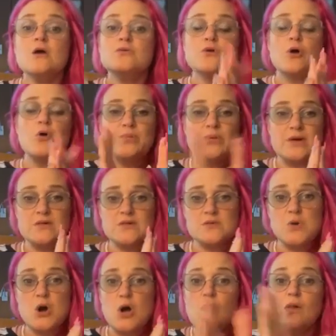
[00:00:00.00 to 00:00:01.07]
don't play
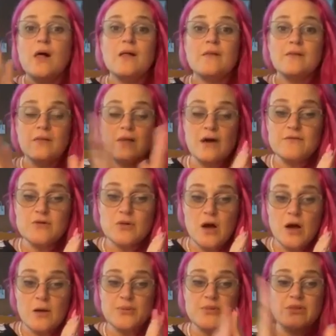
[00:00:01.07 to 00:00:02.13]
small. Level
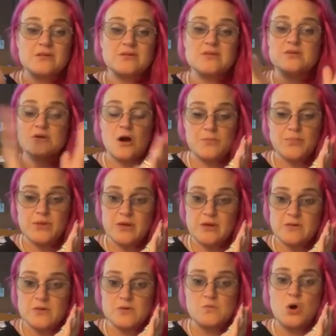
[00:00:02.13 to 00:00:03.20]
up. Let's stop
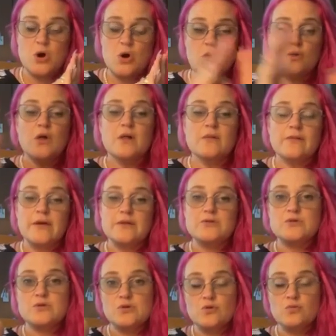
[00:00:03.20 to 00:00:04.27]
playing small.
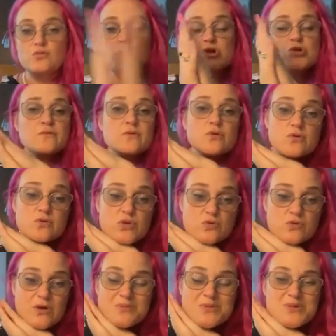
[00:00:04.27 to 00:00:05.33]
Let's, reach for those
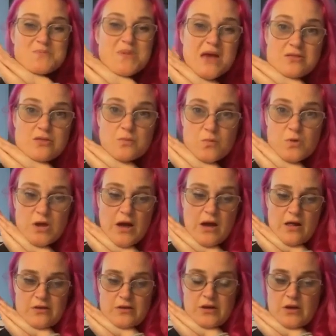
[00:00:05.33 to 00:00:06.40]
dreams, make them
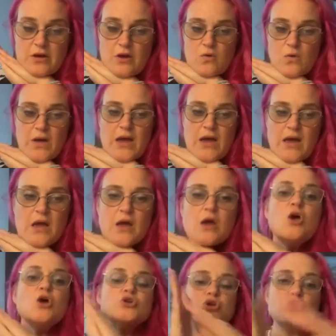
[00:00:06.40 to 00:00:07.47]
reality, okay?
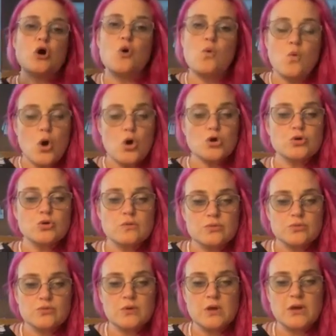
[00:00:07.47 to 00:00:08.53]
So
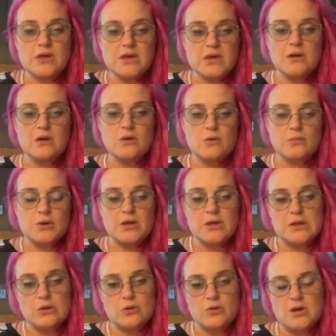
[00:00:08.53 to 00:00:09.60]
your three
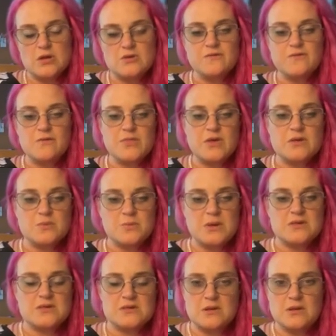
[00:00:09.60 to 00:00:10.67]
key learnings from this
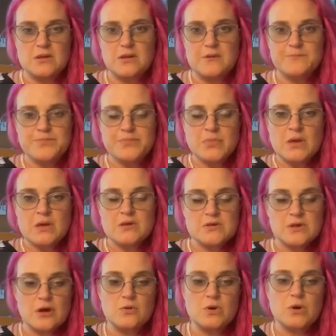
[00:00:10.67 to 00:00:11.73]
basically is
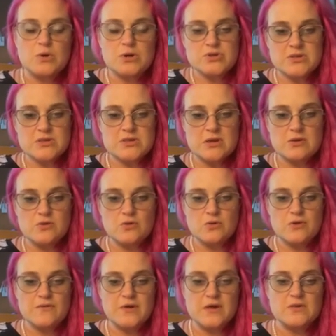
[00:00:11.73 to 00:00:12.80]
kind of what I want you to take note
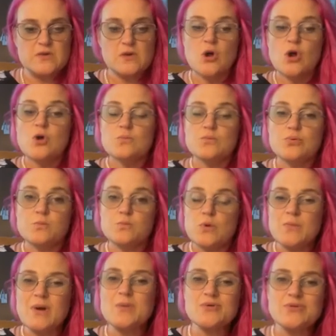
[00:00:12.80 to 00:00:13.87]
of is
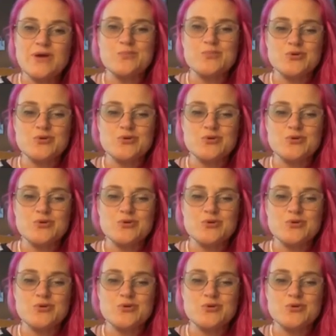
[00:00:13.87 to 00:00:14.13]
remember that